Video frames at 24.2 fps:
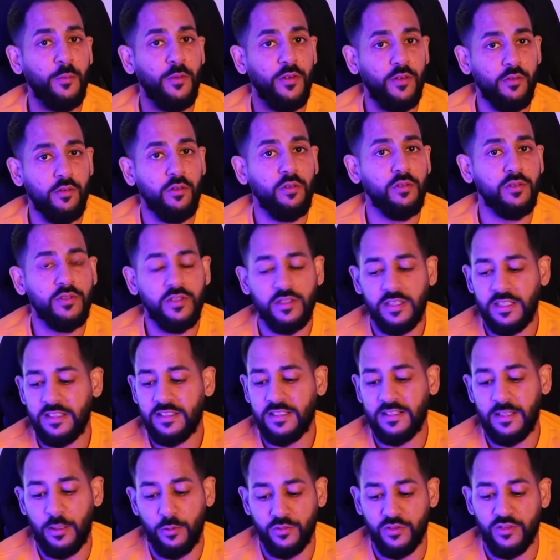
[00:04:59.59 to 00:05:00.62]
with Crohn's disease
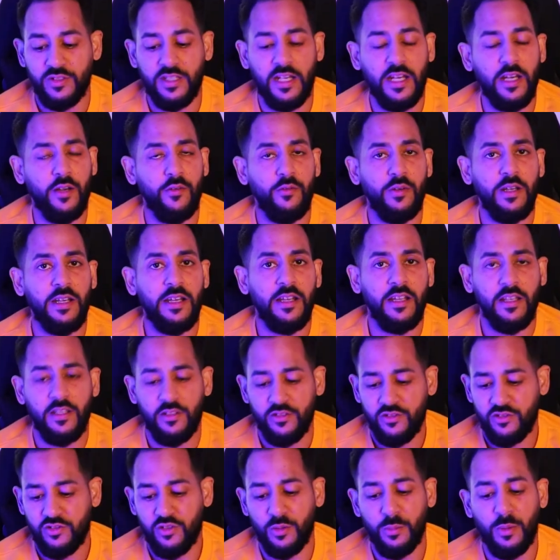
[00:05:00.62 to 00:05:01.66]
and that was diarrhea,
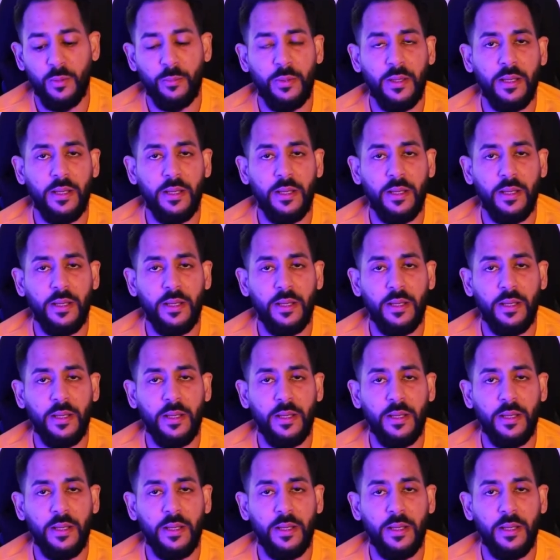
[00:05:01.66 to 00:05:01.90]
stomach